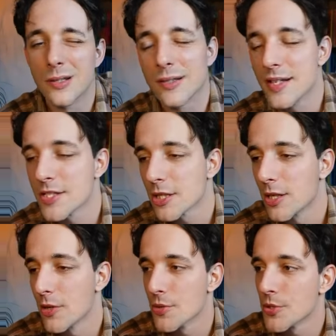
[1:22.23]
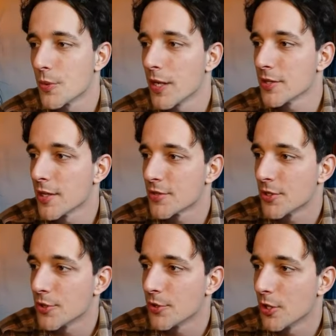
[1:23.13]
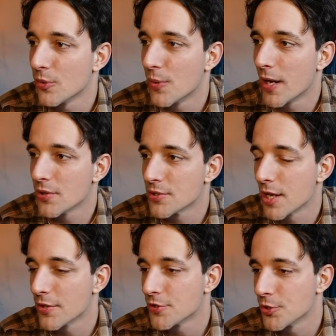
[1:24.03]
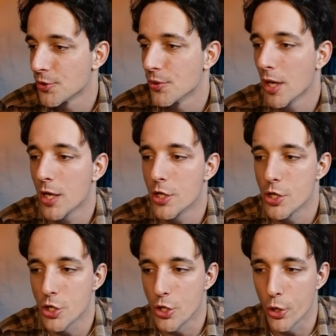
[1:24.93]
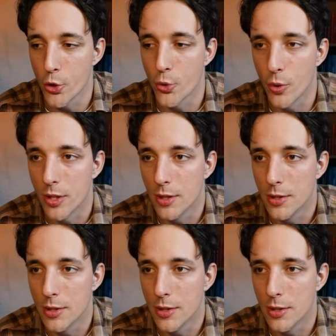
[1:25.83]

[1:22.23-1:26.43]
this close. Well done to you, though. Well done to you.